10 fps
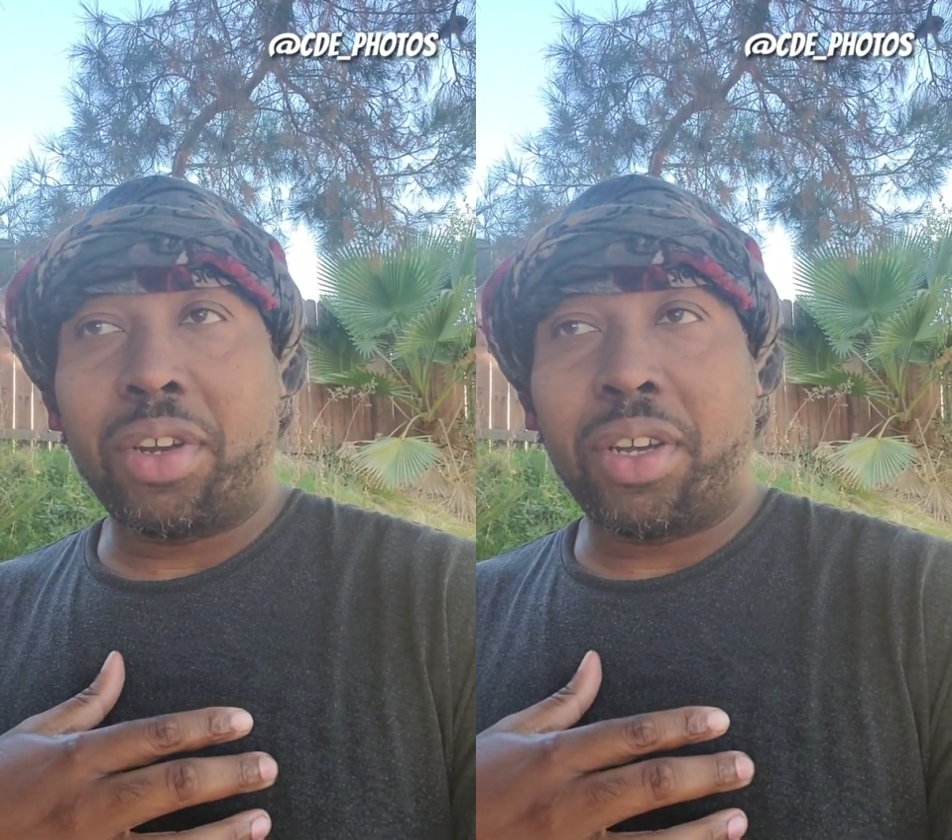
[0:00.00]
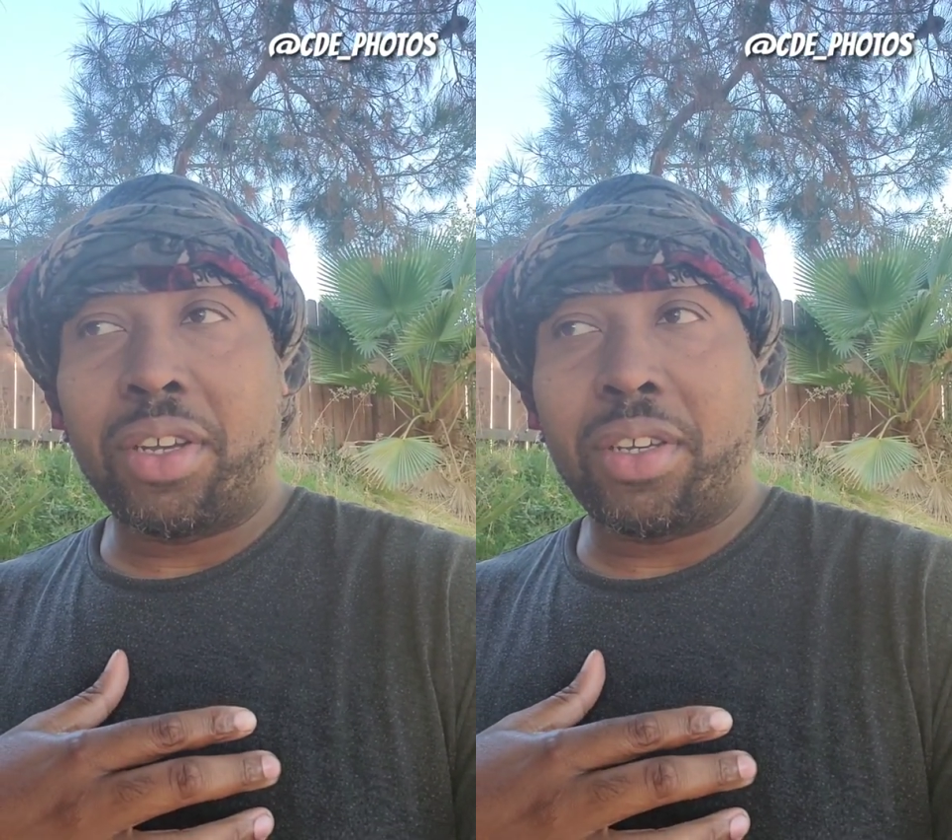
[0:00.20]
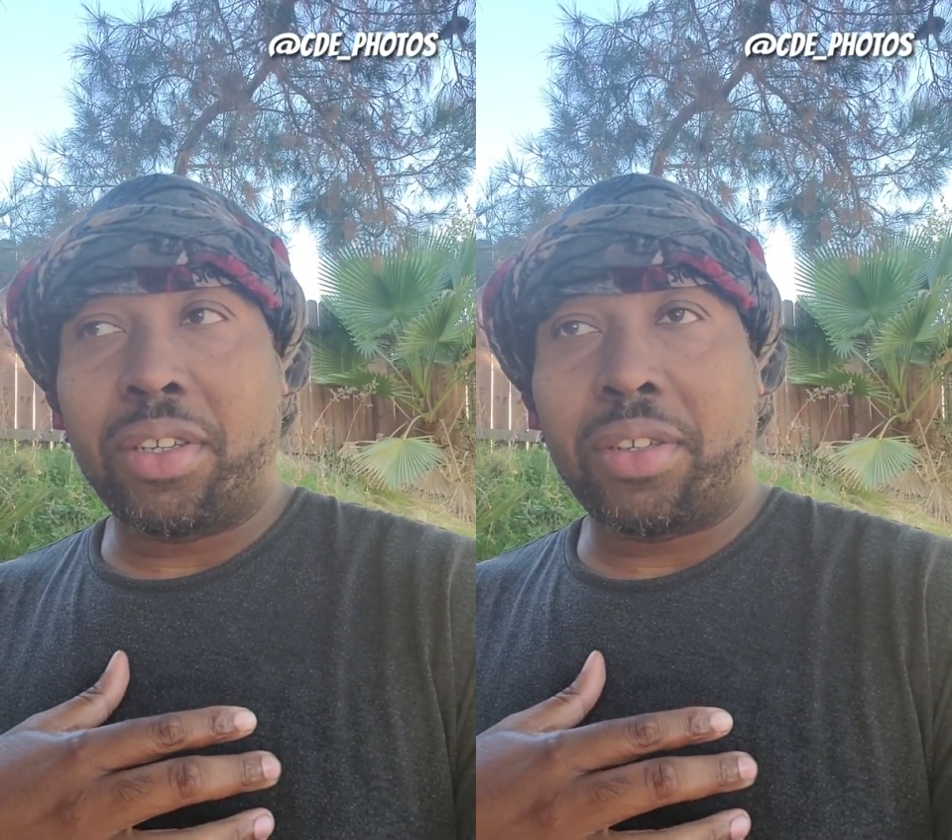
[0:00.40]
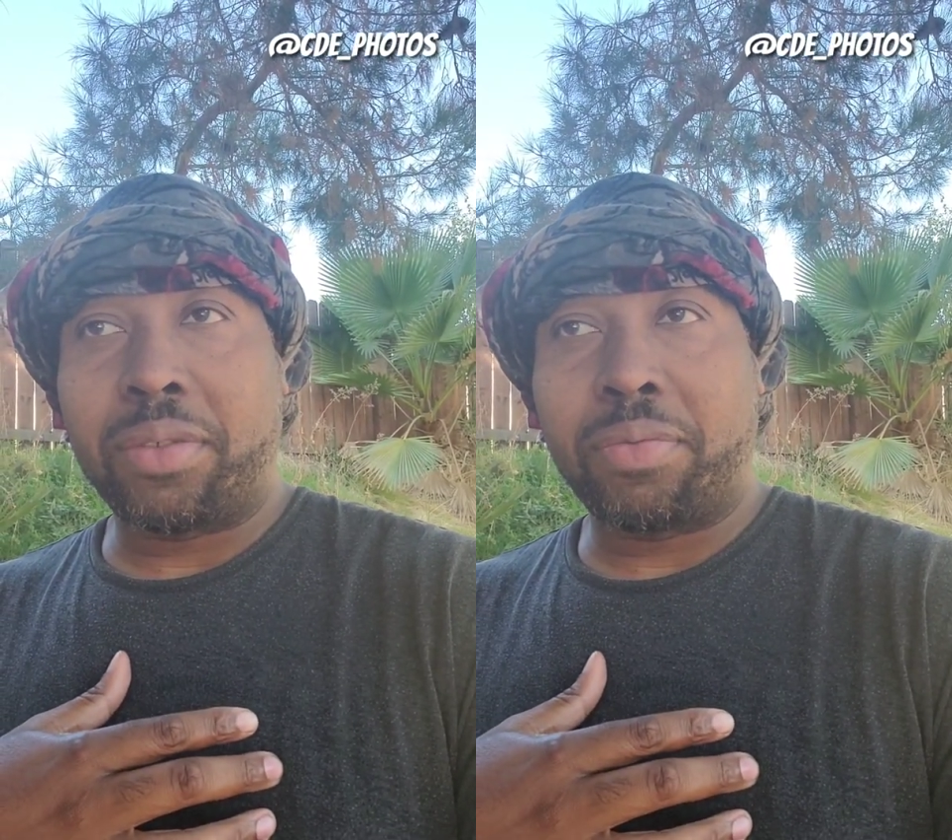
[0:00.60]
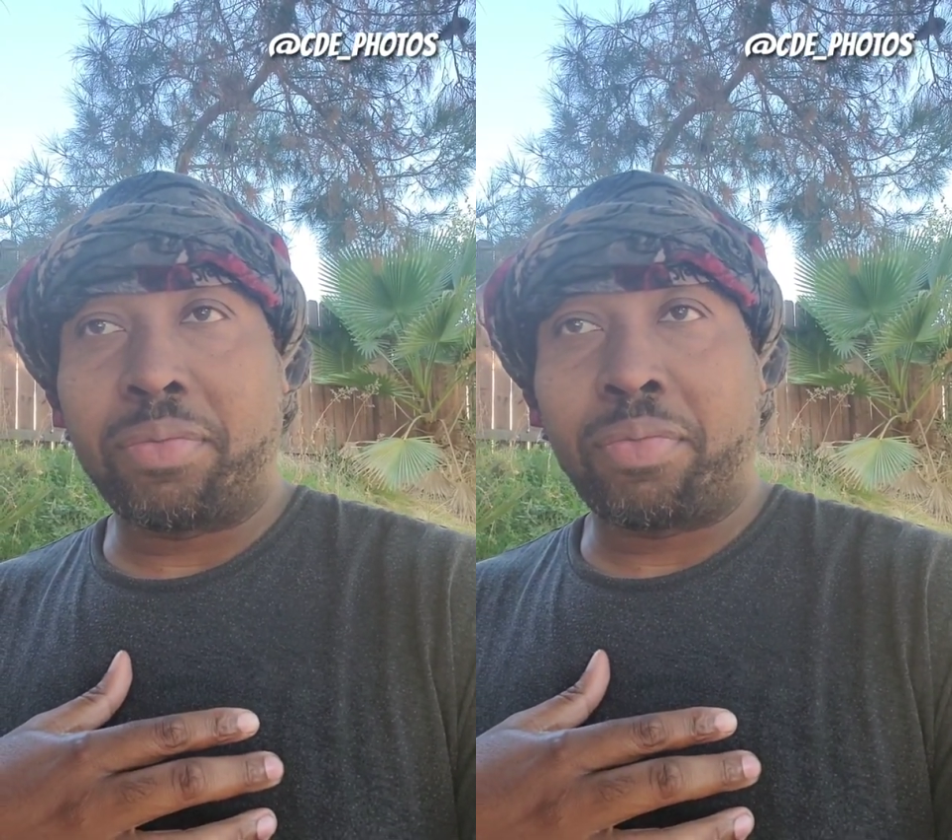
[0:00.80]

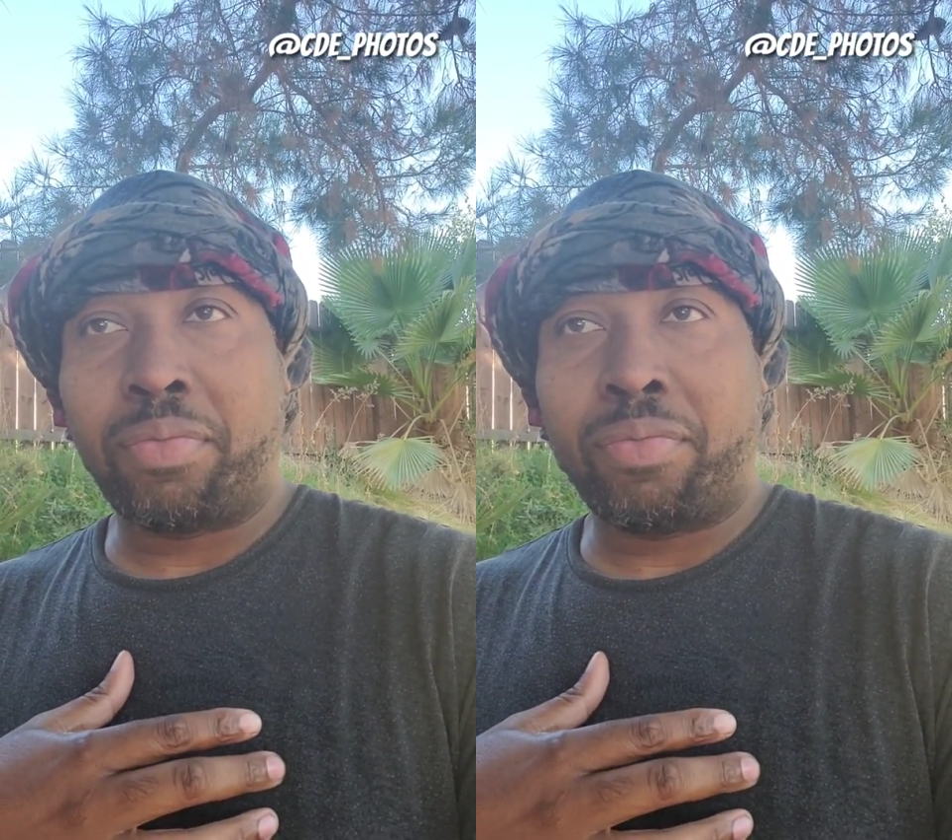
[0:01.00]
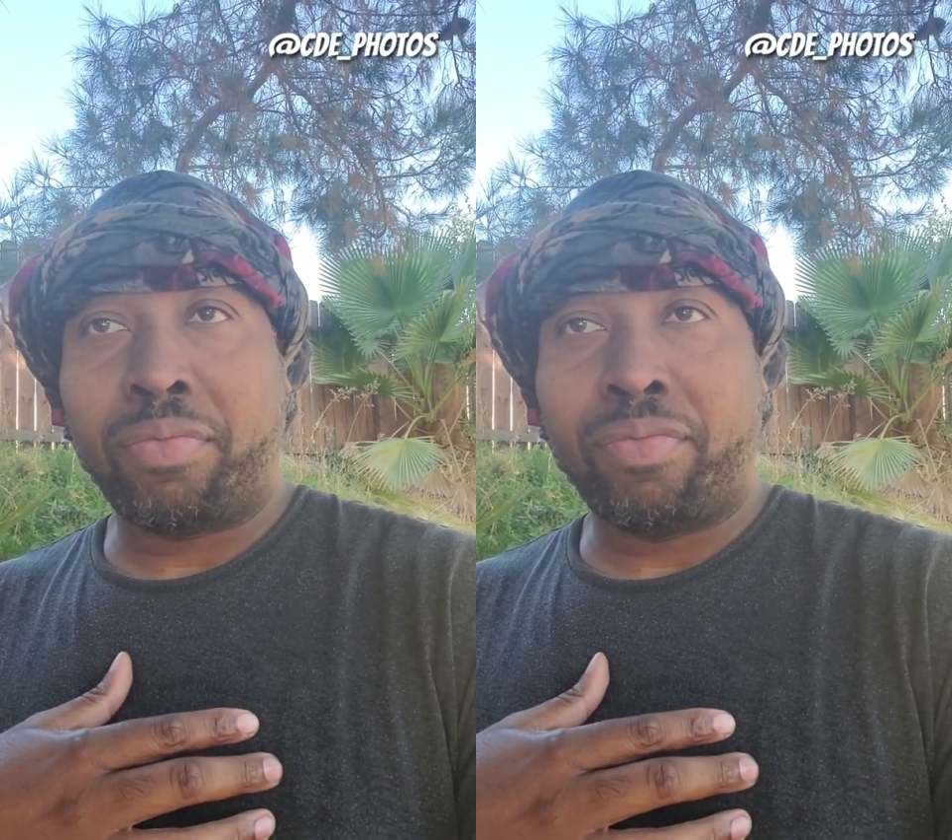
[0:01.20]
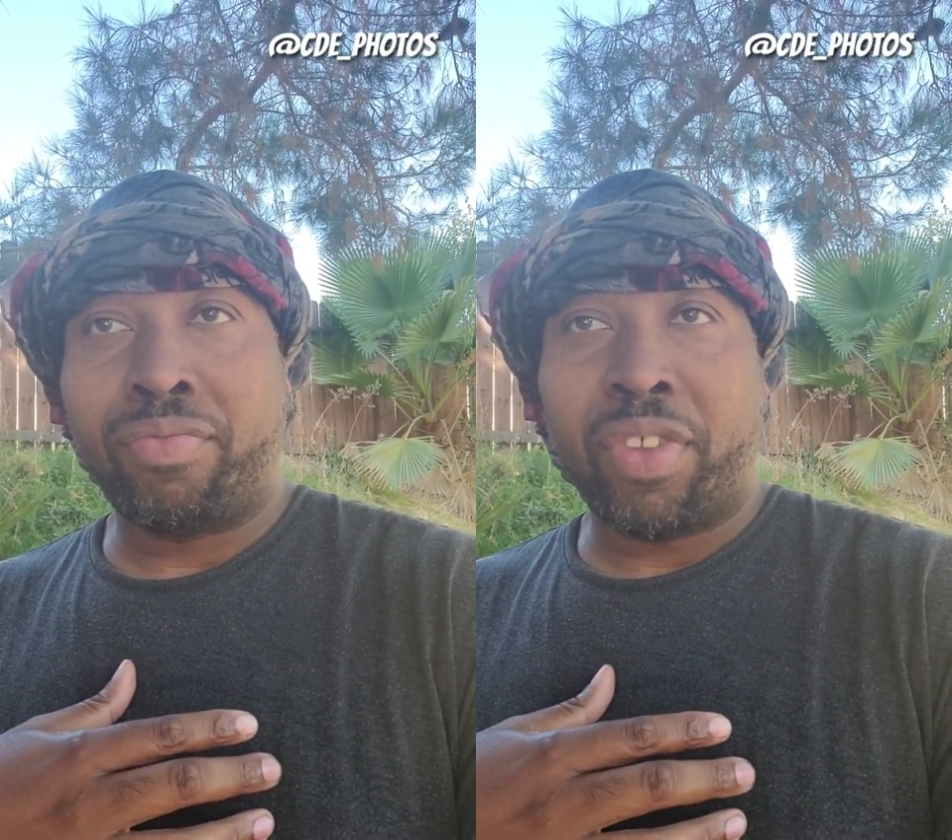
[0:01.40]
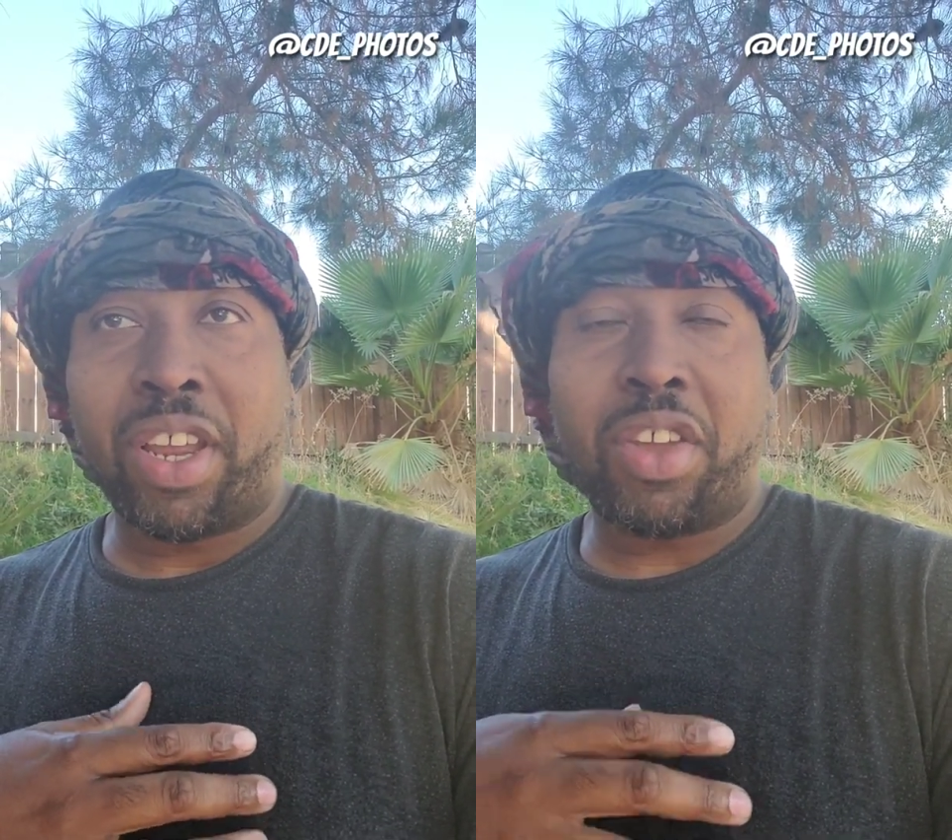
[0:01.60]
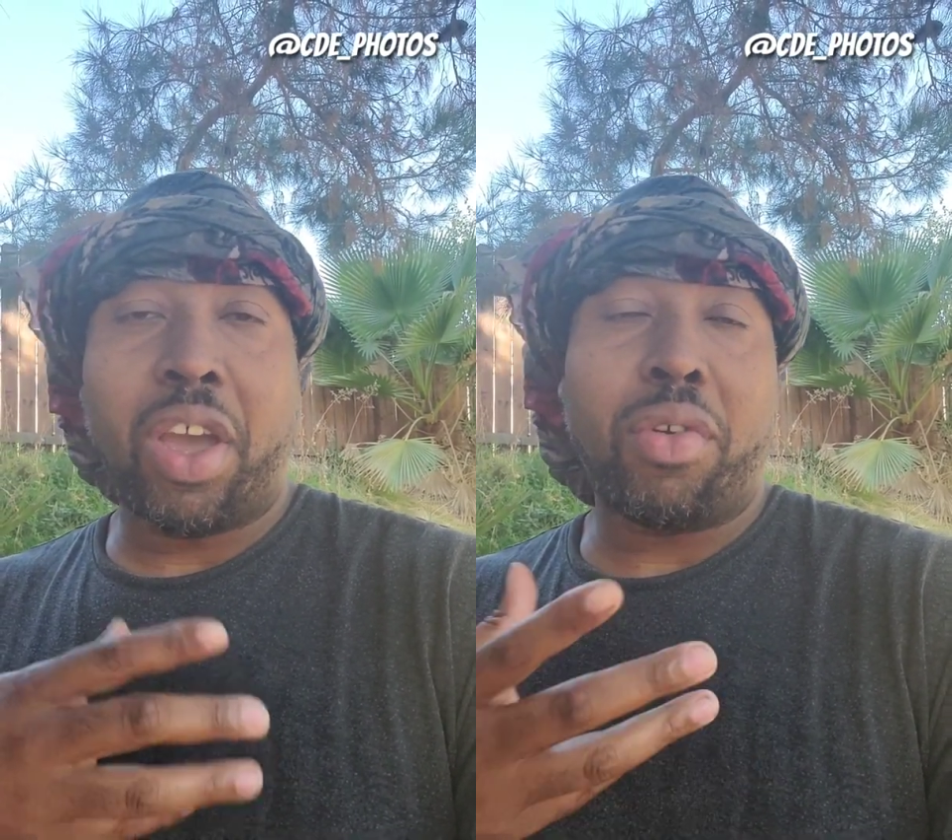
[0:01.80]
have